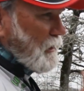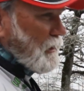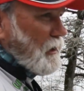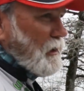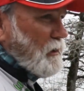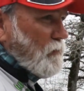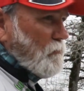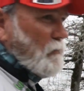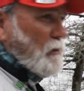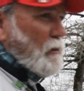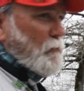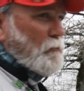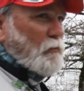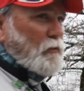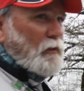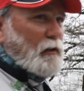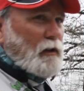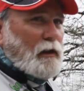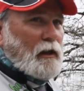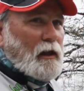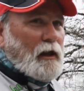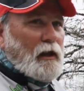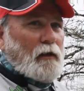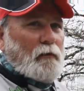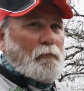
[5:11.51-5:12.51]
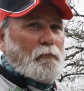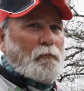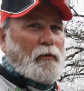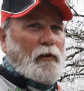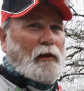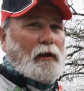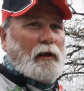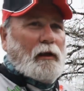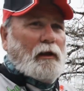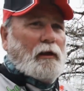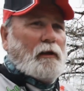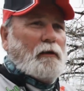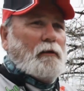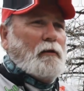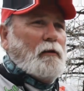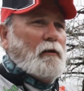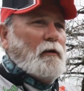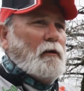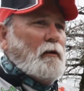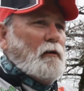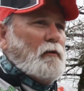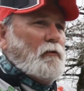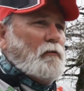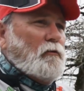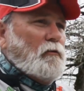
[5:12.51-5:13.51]
came up with a game plan
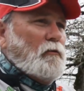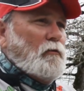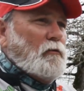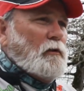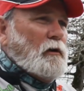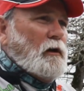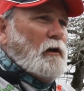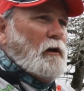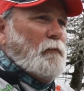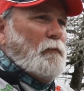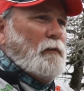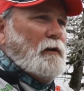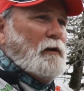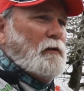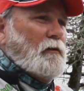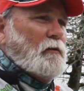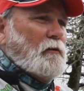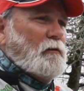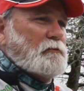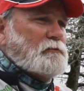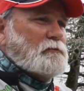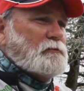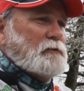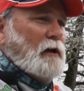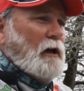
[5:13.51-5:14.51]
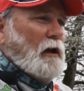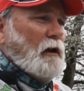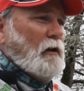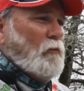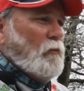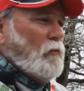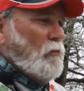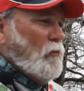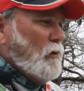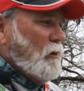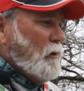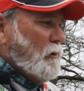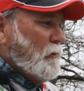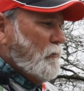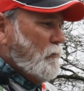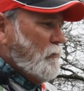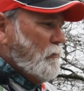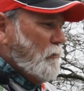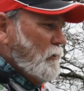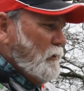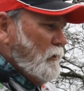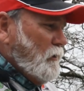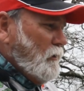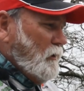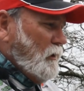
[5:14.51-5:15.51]
to come into the shallow water
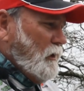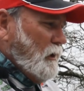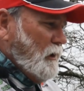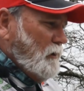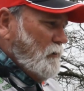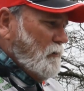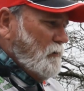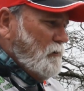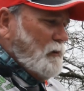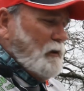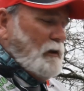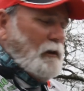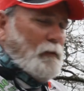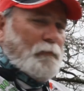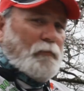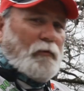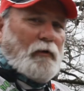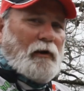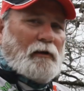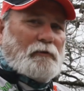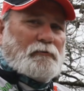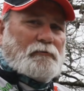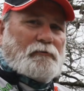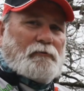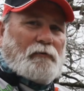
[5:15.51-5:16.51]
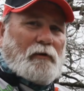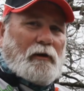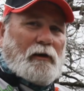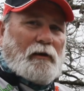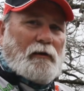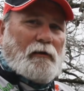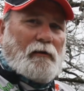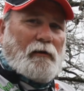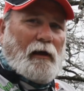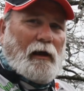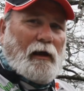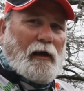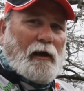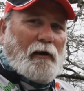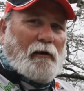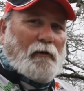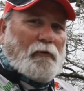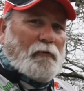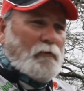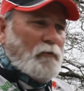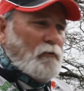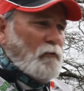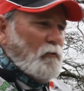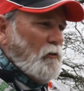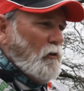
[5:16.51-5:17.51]
and dip right straight
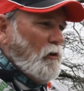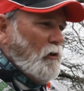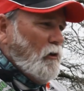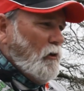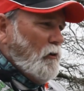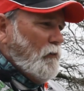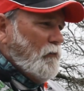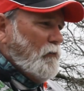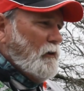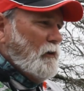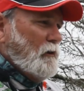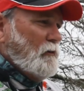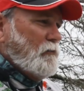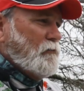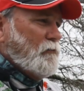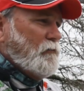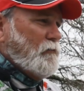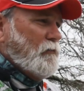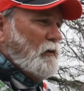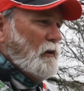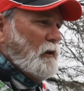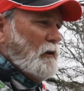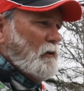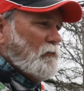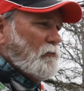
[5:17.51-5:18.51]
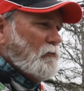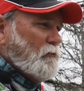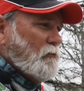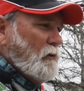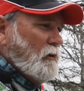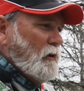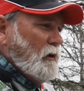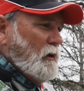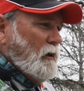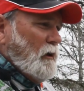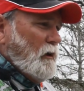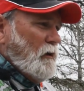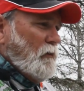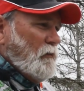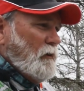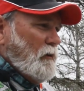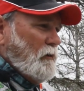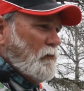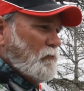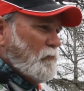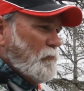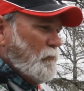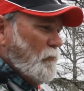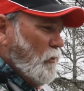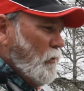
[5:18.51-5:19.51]
down on these fish.
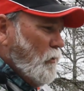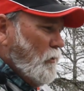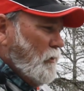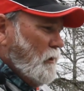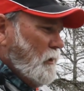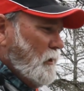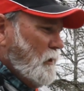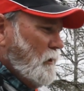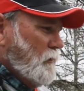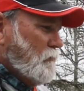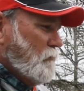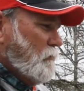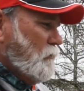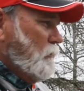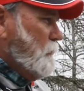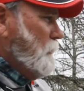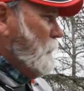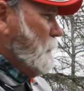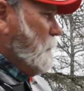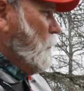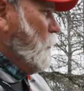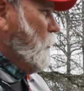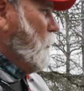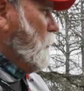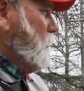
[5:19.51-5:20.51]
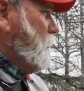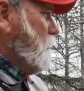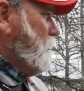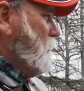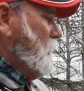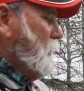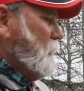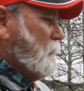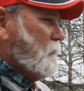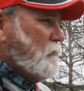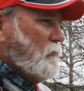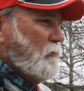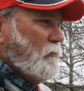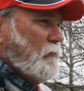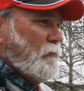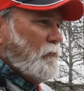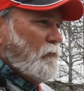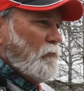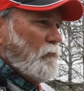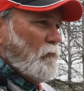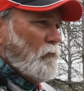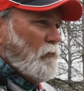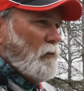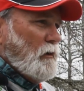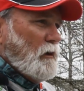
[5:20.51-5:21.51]
This morning they're a little bit more aggressive.
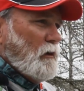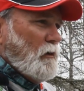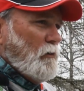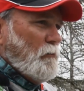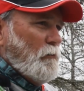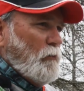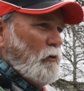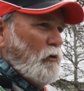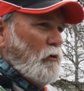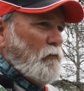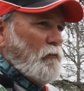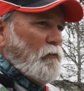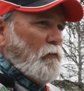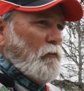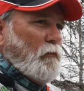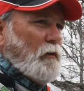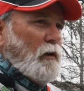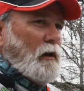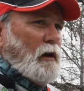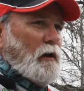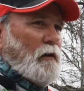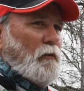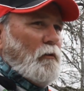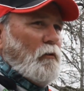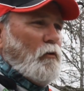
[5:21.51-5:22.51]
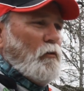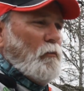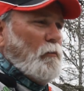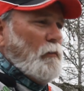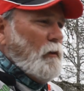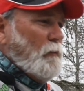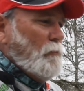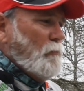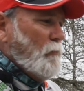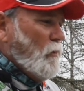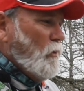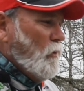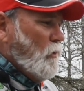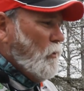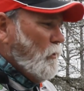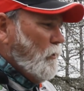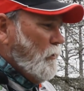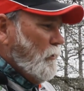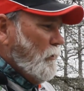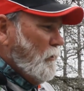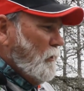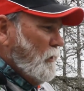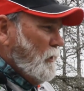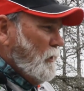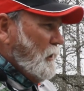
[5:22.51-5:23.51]
We could move around a little bit more
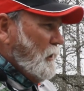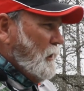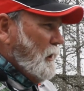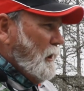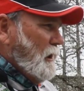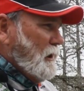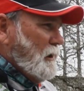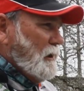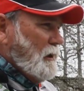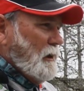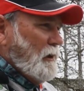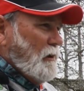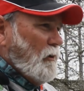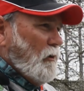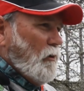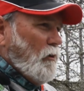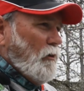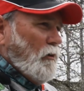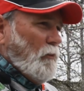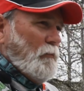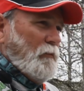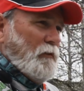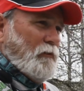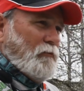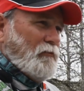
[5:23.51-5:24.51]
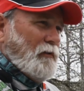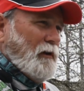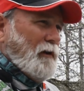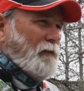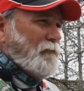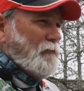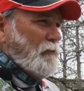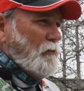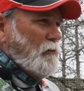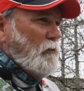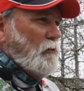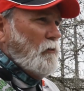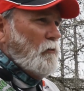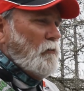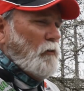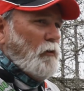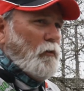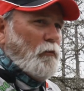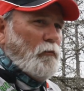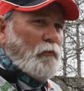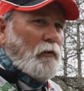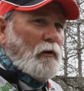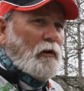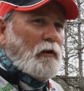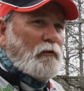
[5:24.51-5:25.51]
and get on them. This afternoon they're
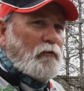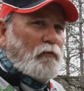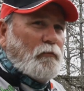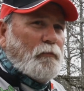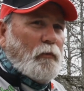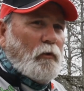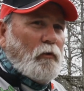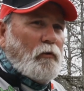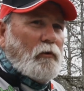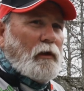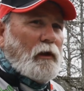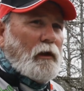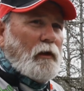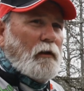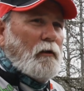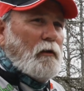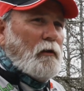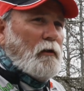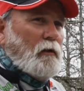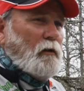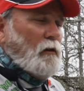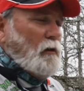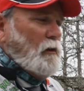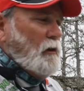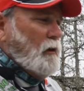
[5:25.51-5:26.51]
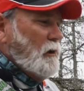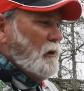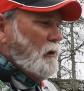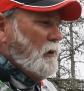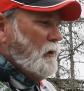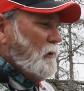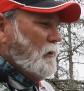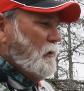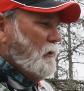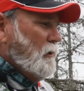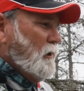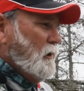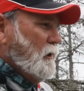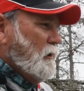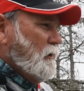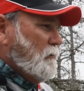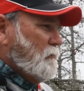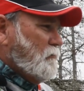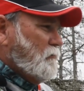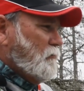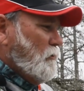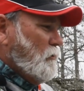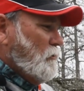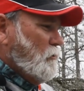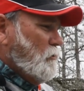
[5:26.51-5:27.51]
really spooky, and
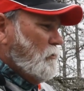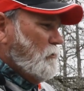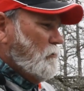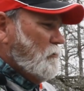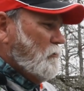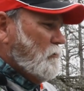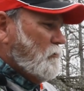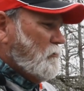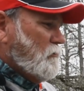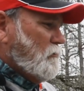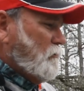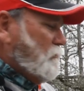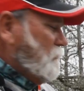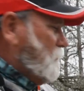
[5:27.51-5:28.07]
so we're just